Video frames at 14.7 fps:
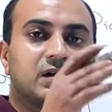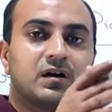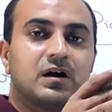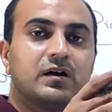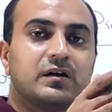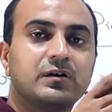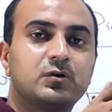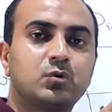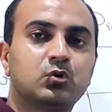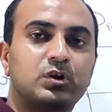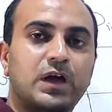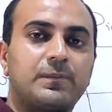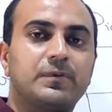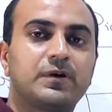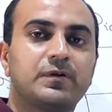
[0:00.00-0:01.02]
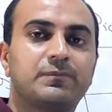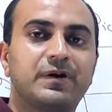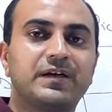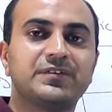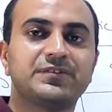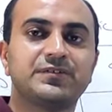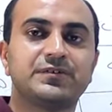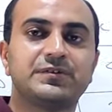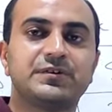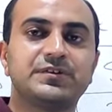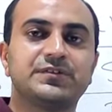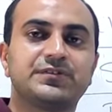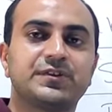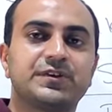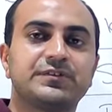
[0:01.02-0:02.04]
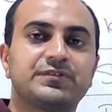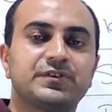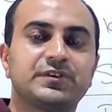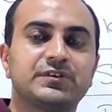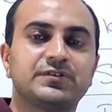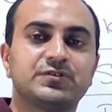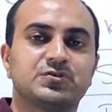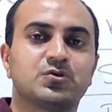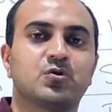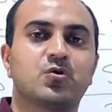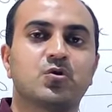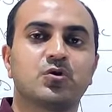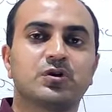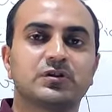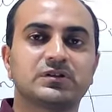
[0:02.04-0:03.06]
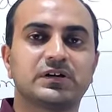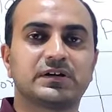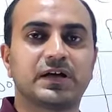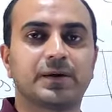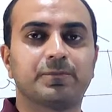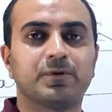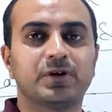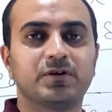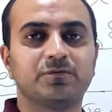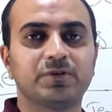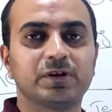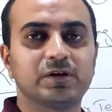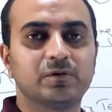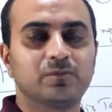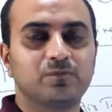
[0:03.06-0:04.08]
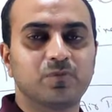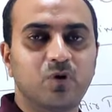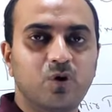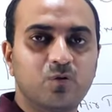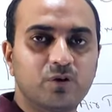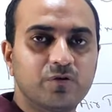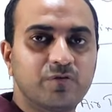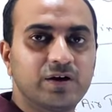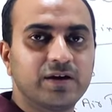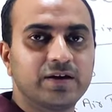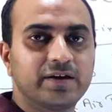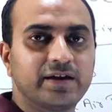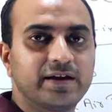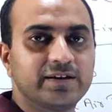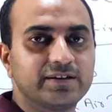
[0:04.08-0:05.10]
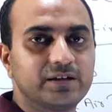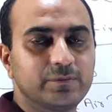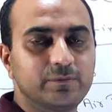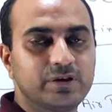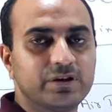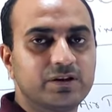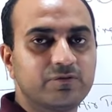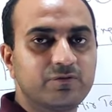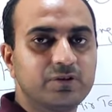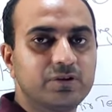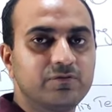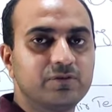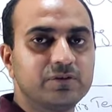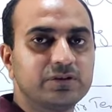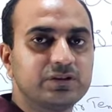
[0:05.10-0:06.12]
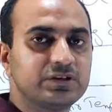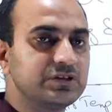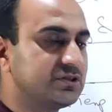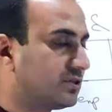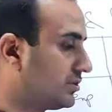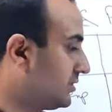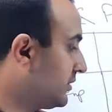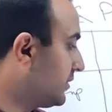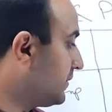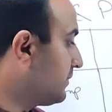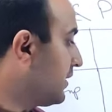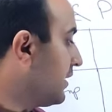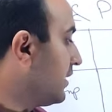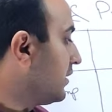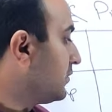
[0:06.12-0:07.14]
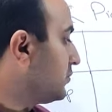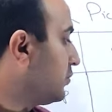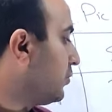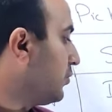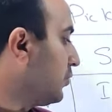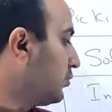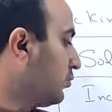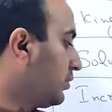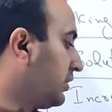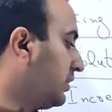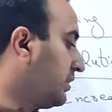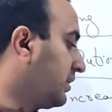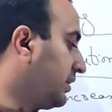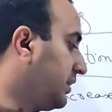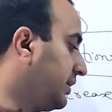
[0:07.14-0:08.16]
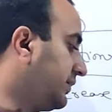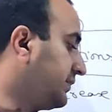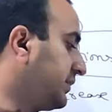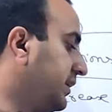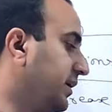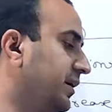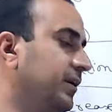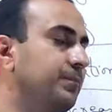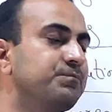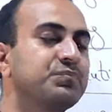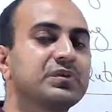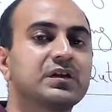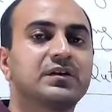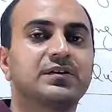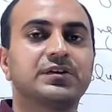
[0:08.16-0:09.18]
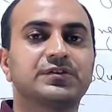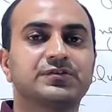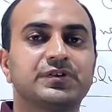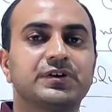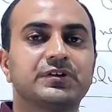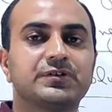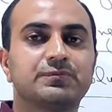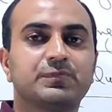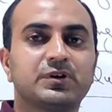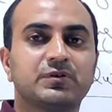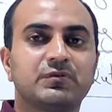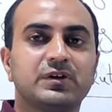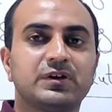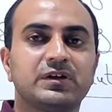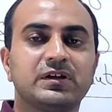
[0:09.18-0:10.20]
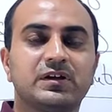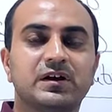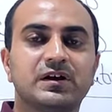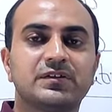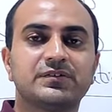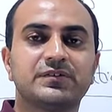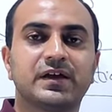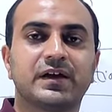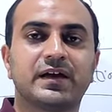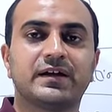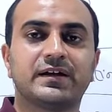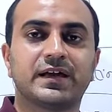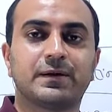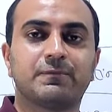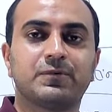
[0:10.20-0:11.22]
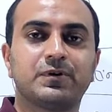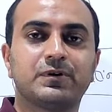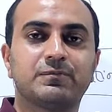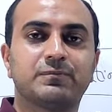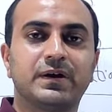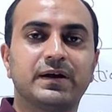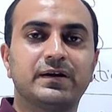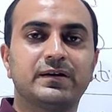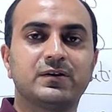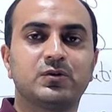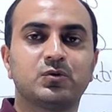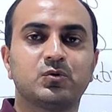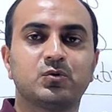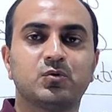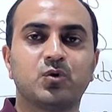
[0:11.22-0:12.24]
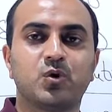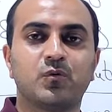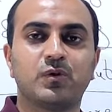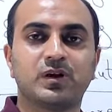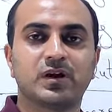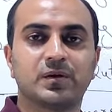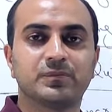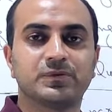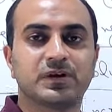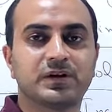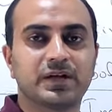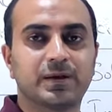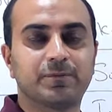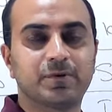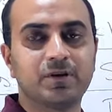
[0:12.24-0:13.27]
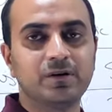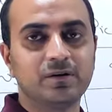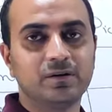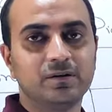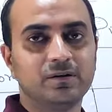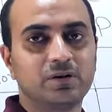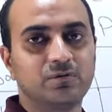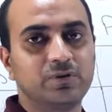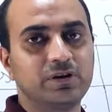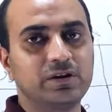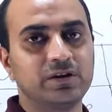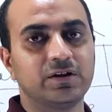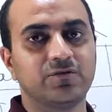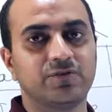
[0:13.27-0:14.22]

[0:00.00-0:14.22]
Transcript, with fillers: gun to tablet best distance is short, the tablet will over wet and they may twin with each other. So to increase the distance between guns and tablet bed to overcome the tablet twinning